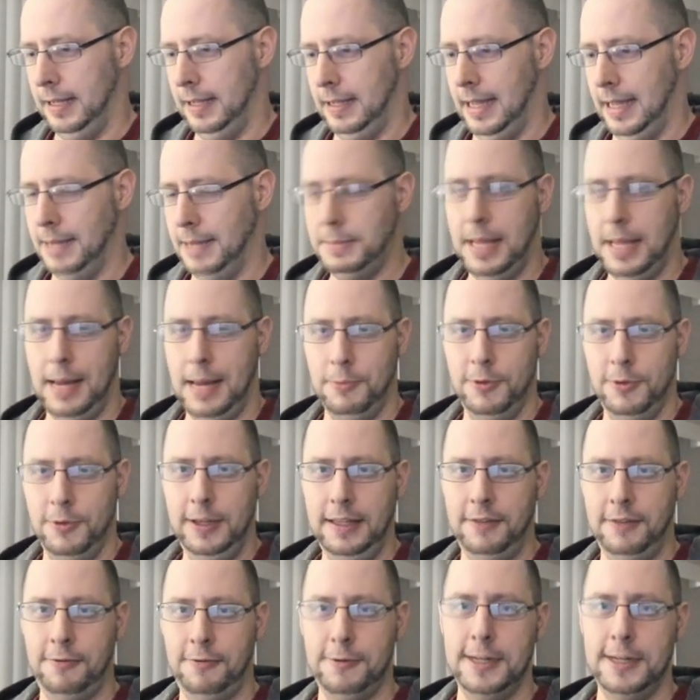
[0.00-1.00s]
I'm
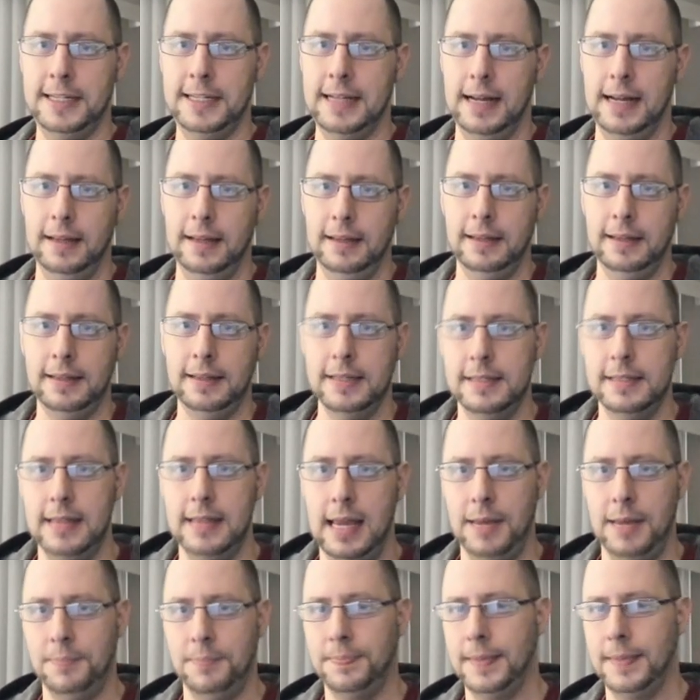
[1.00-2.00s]
really freestyling this
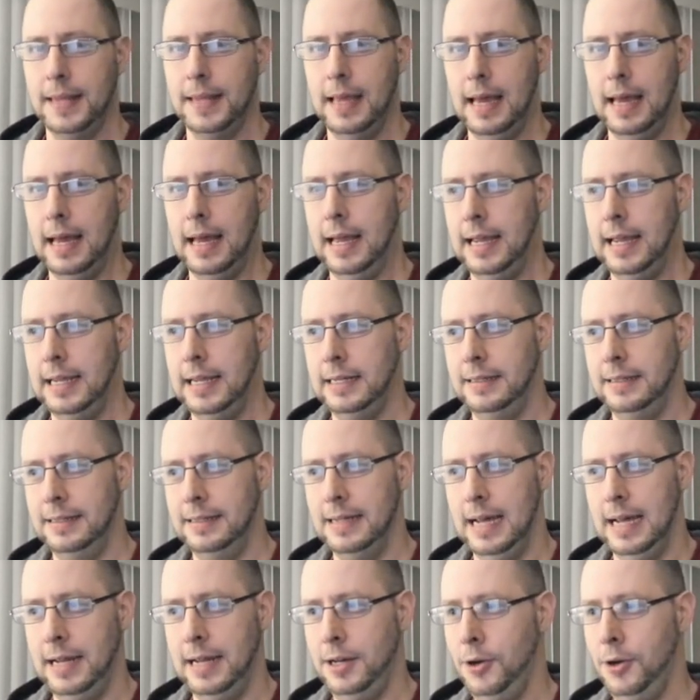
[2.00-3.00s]
game. I
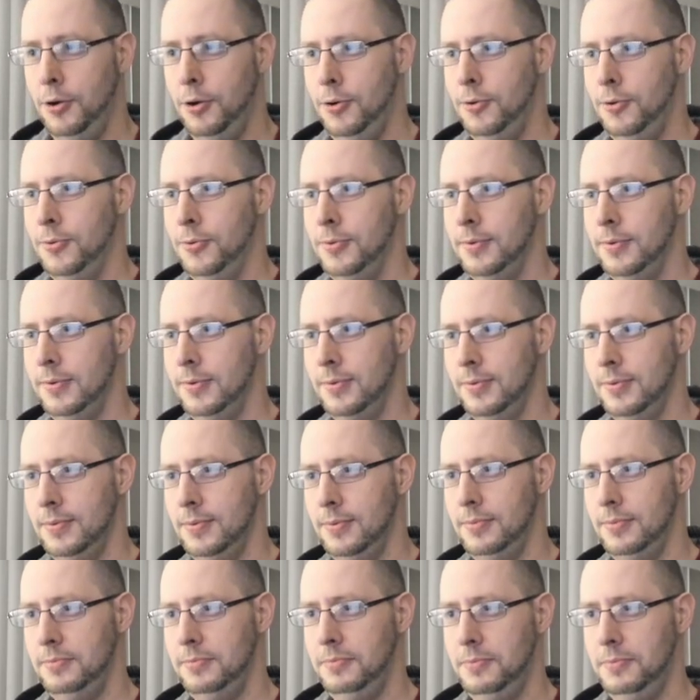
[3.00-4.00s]
know
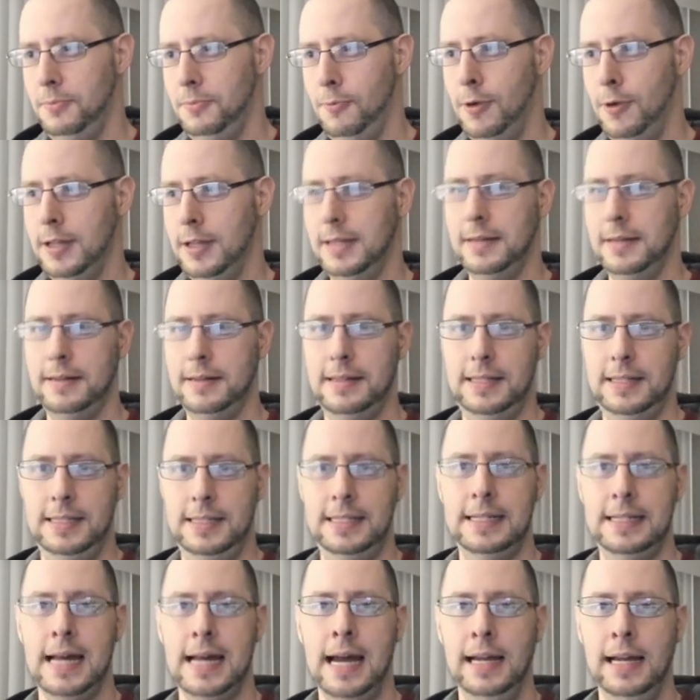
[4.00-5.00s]
what
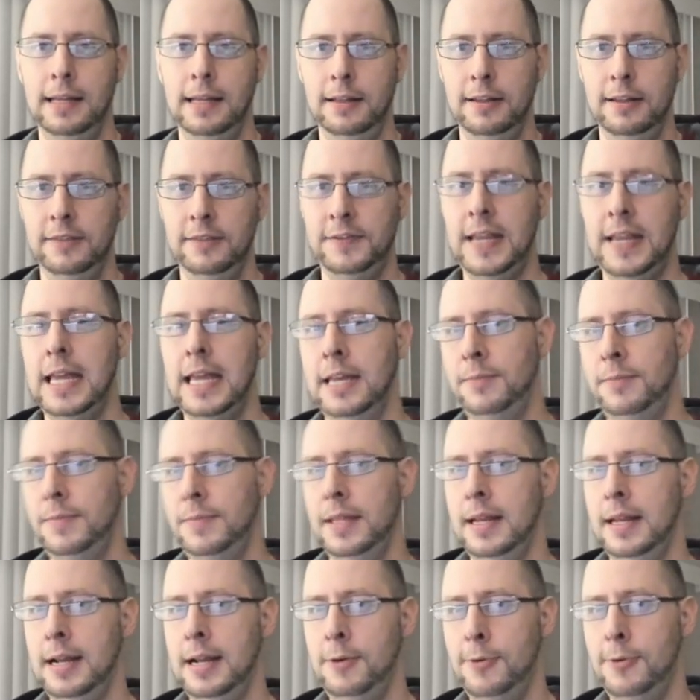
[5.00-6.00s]
style of game
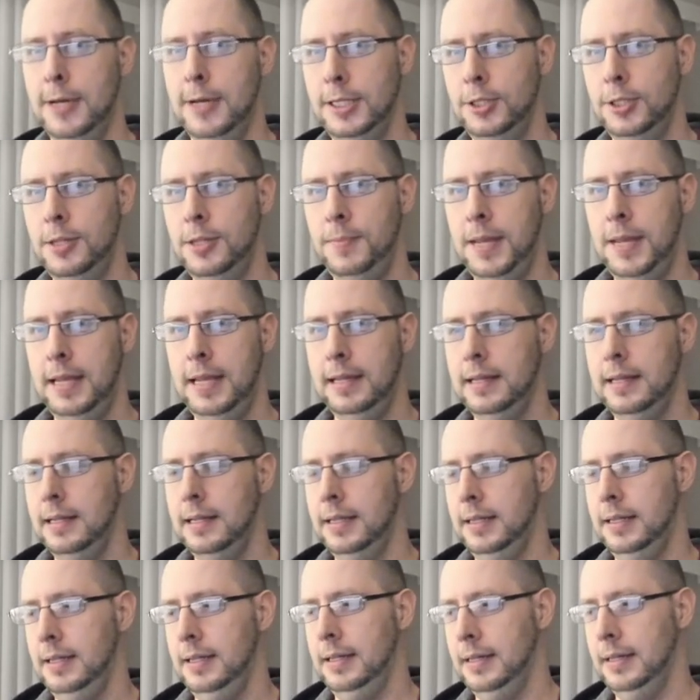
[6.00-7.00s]
that I want to make,
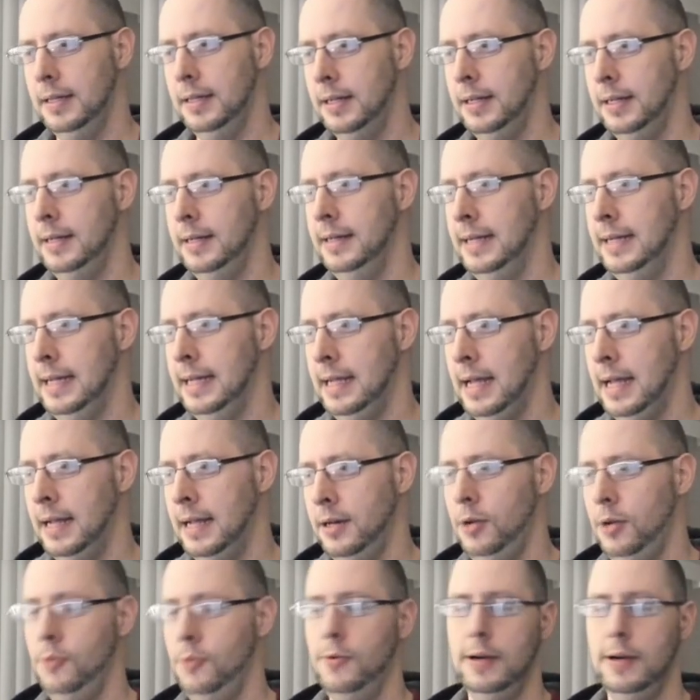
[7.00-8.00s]
and I
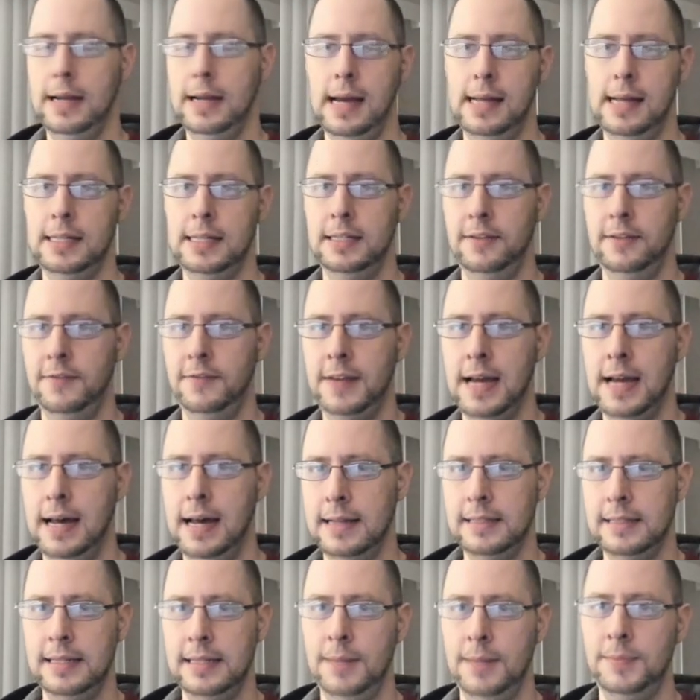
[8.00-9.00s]
know what kinds of
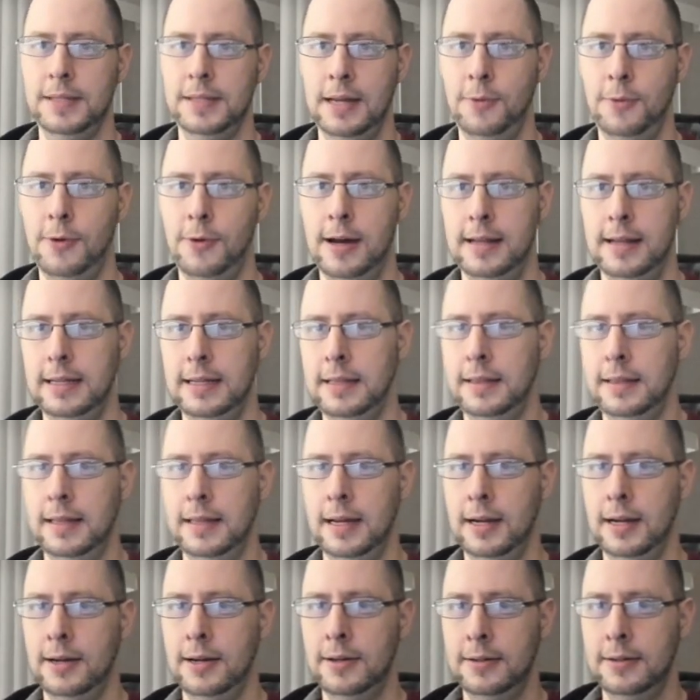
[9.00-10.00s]
concepts I want in
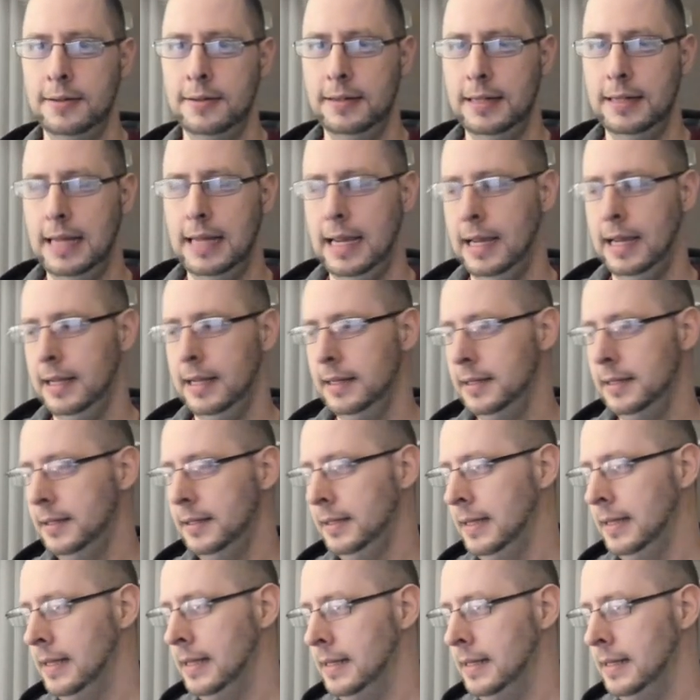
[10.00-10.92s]
there, and